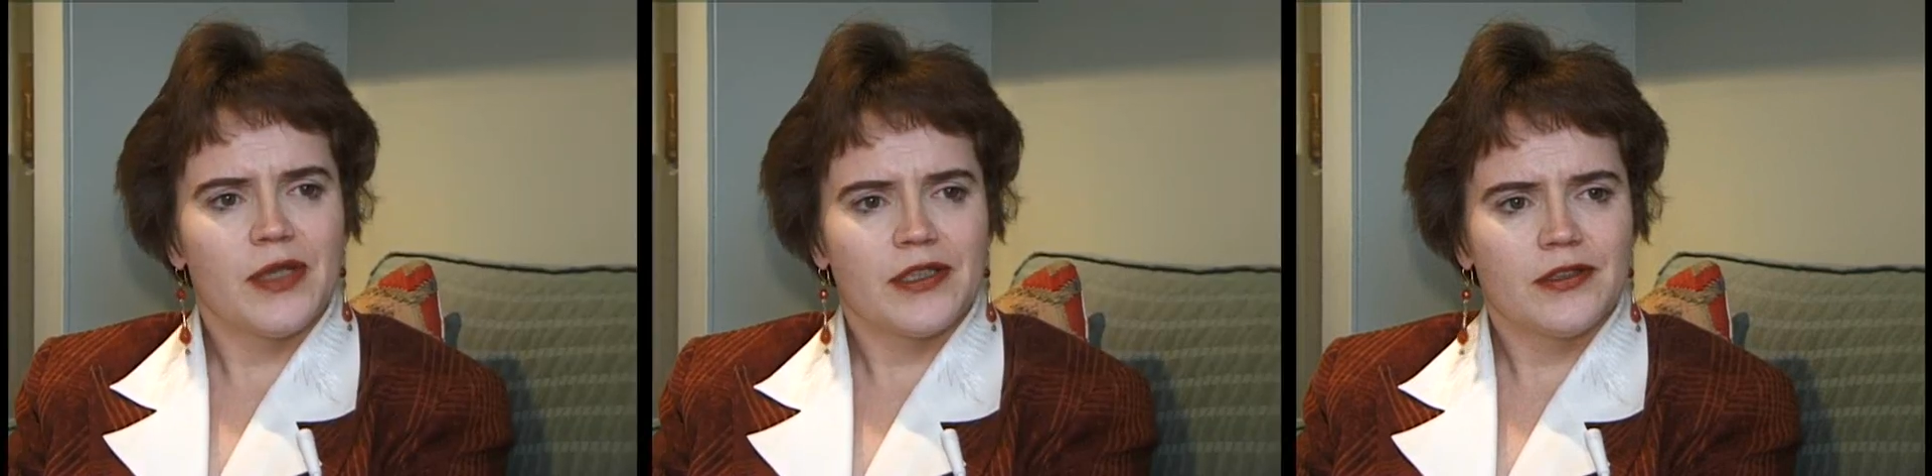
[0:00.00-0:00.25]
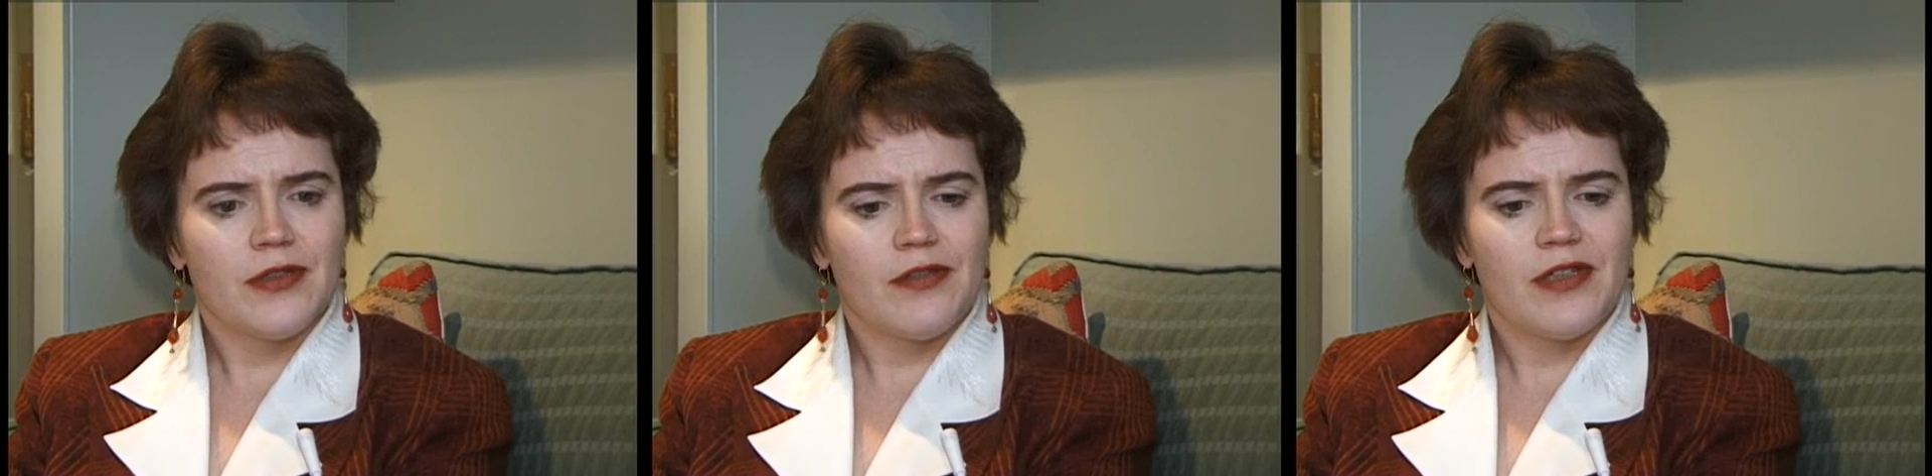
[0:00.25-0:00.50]

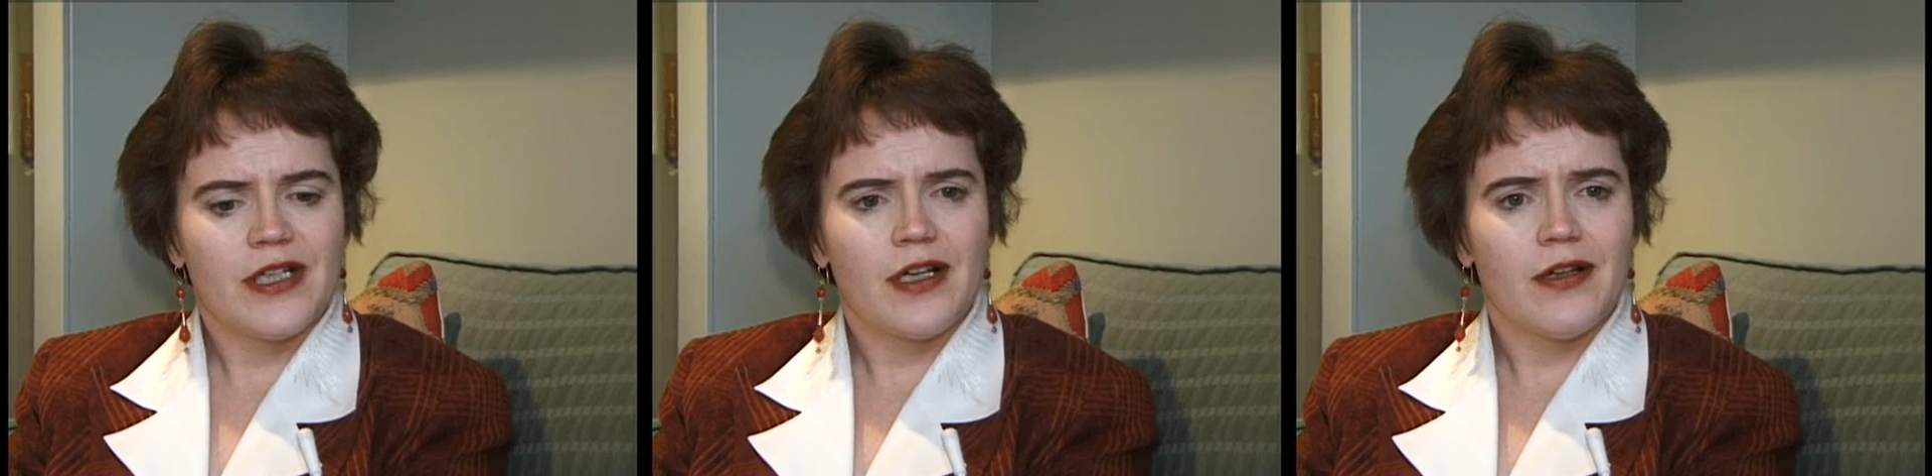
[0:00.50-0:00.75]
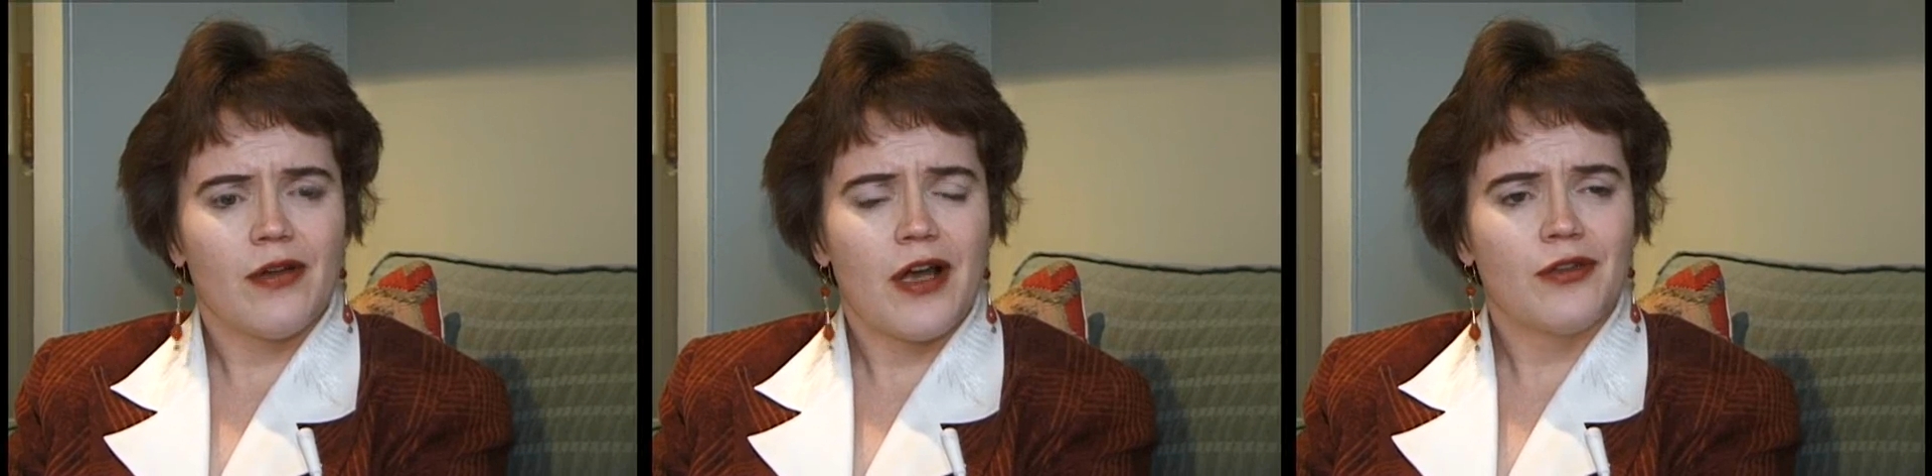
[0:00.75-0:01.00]
were
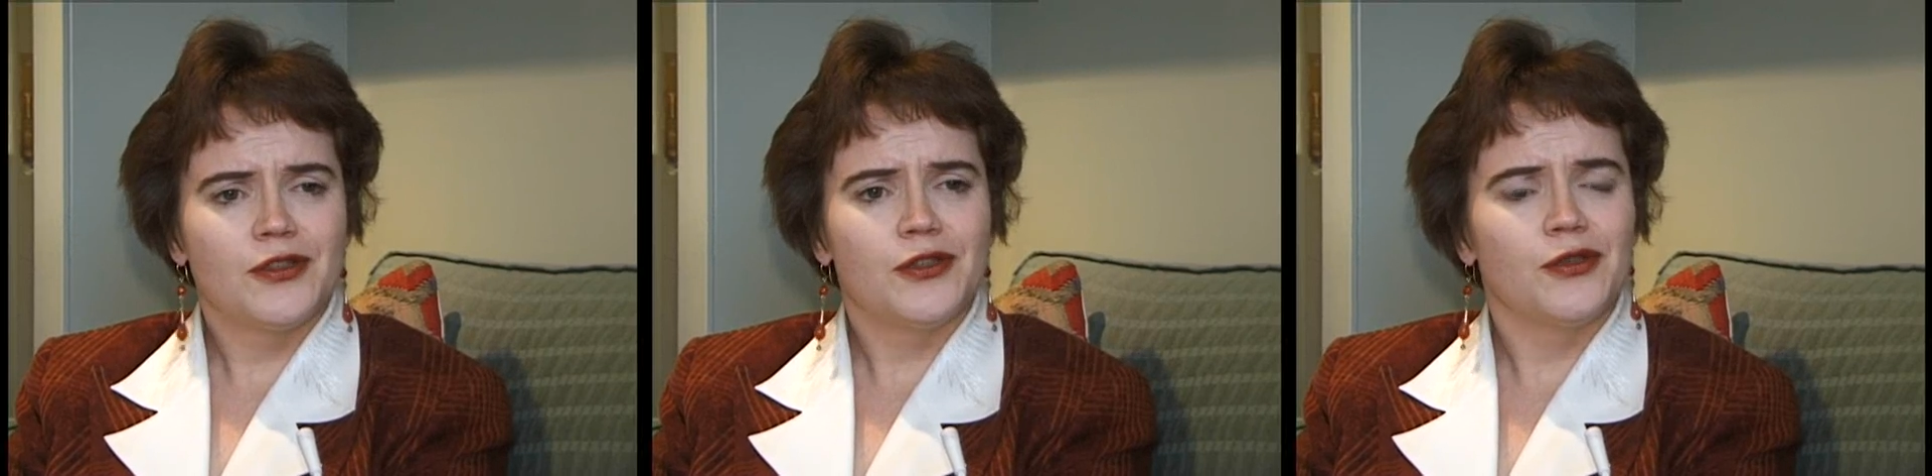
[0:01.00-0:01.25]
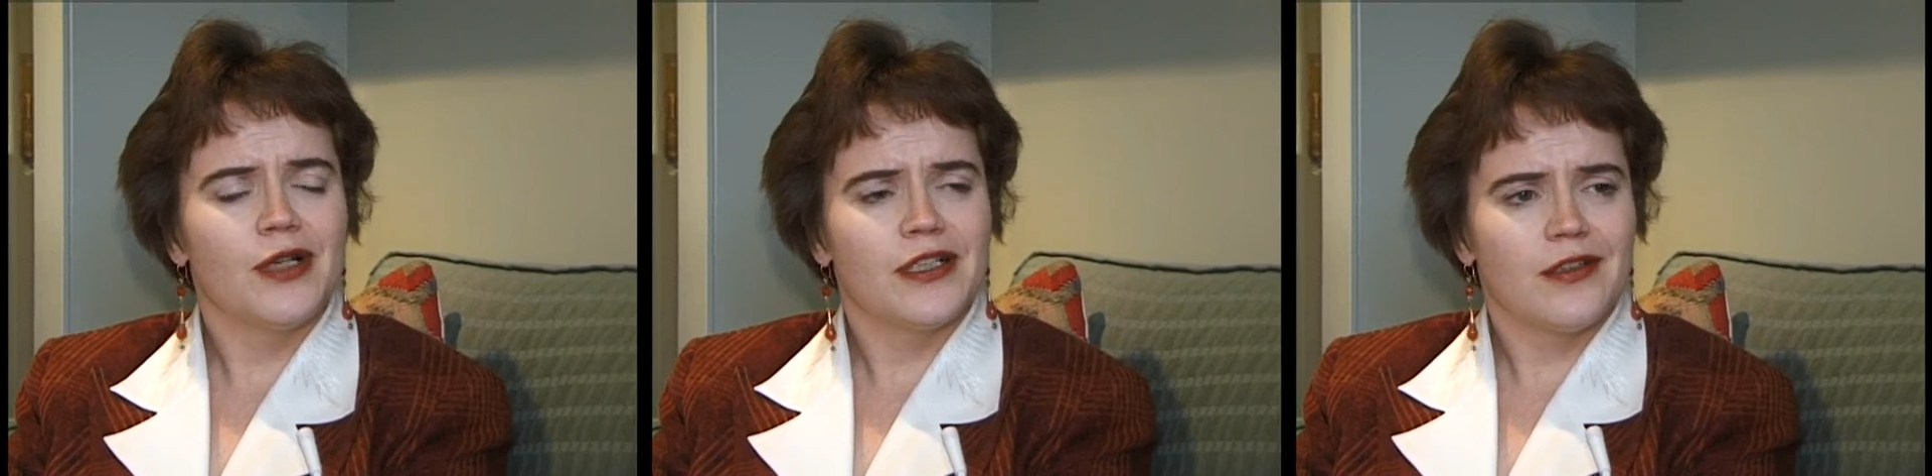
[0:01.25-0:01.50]
traveling
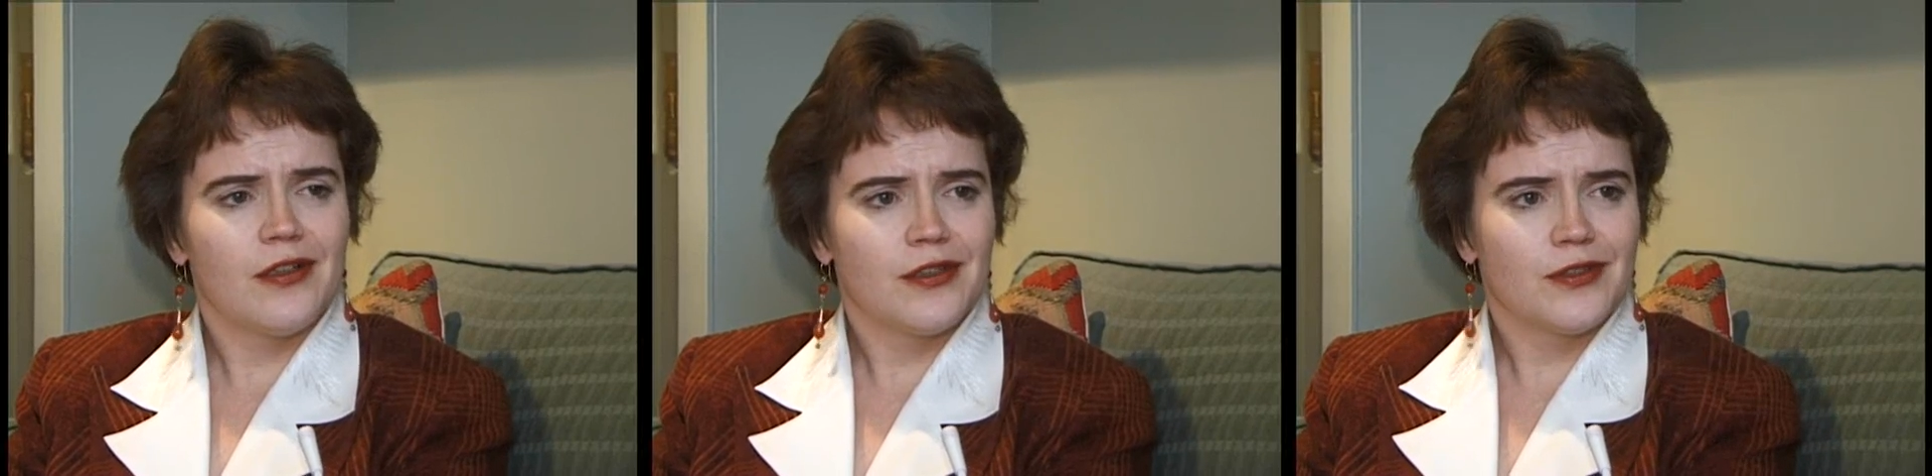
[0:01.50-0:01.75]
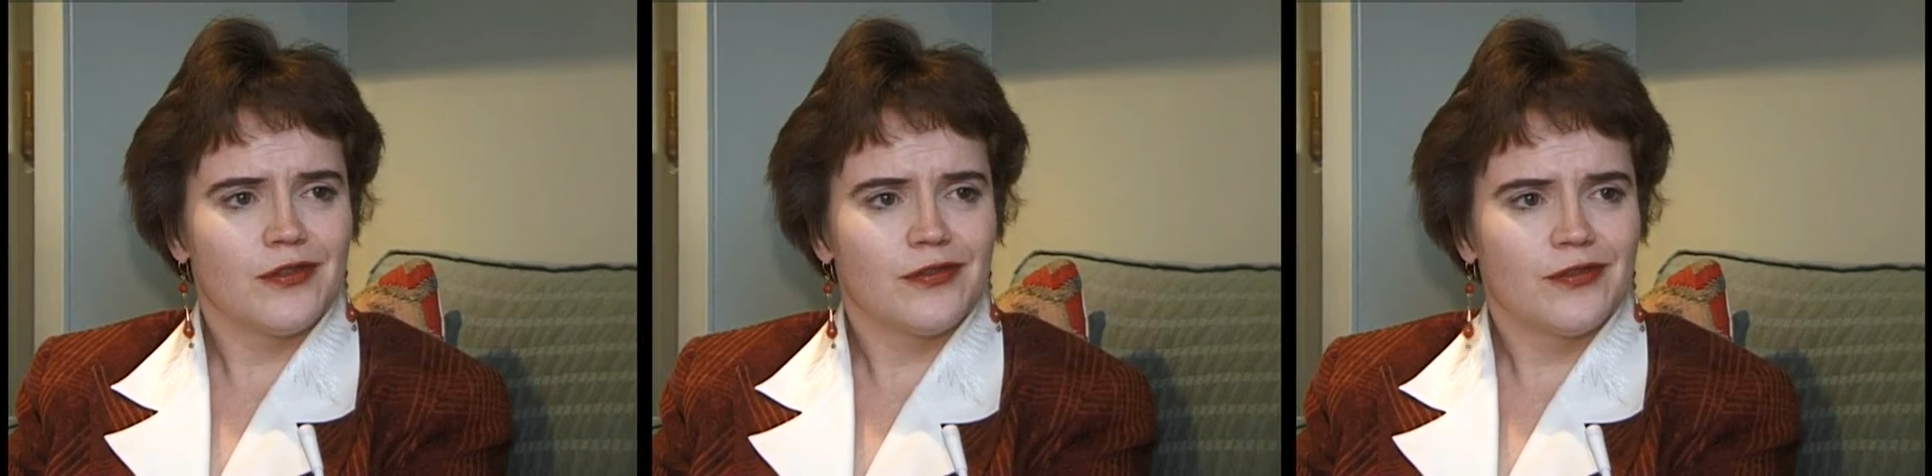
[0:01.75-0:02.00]
around, you had a
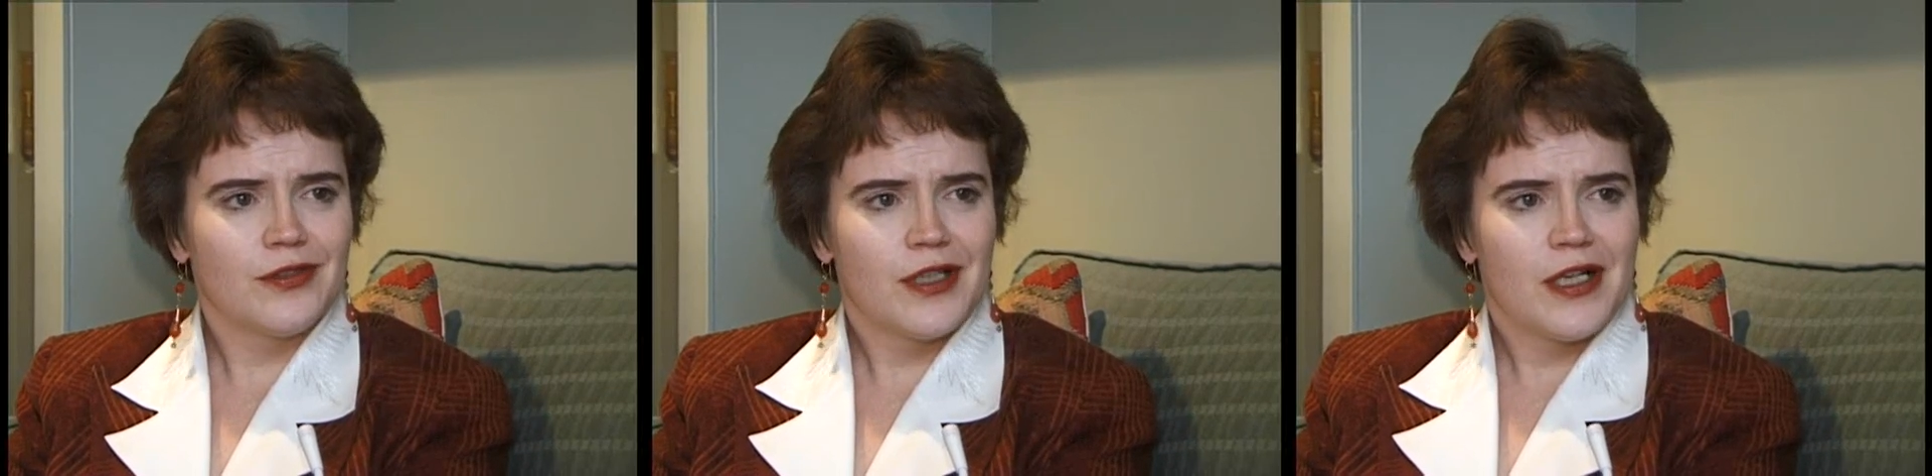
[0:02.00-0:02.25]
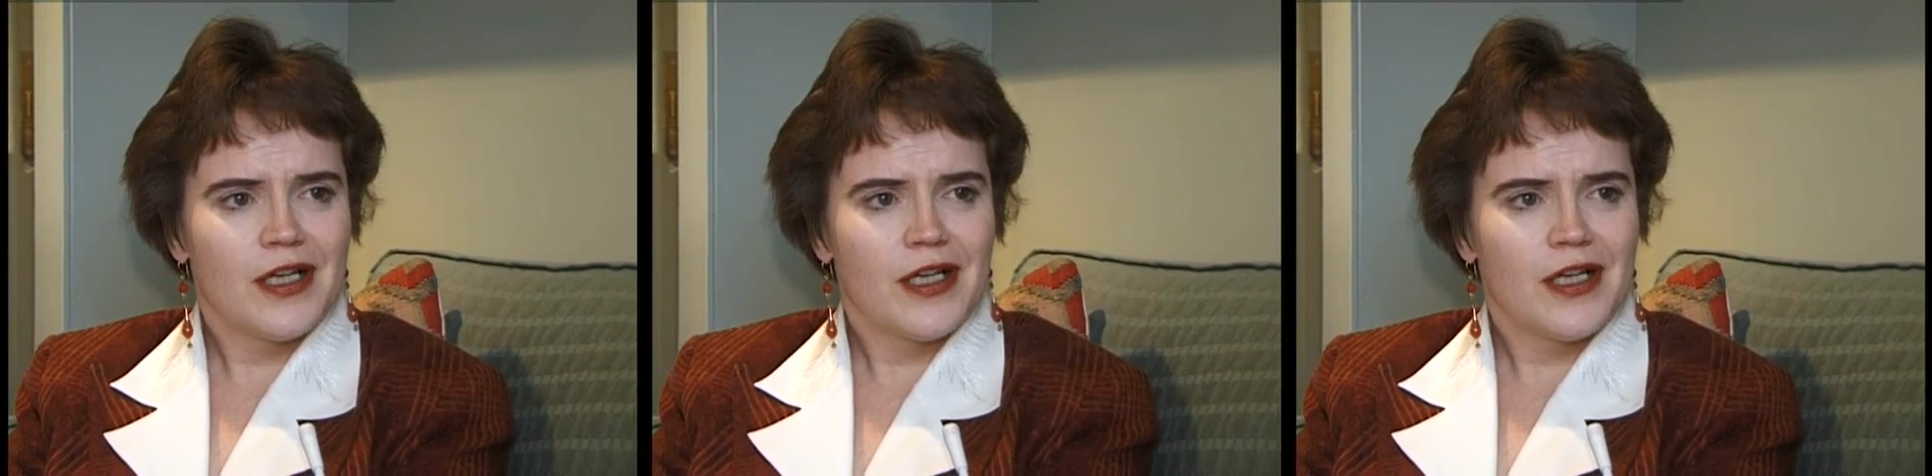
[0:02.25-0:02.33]
lot of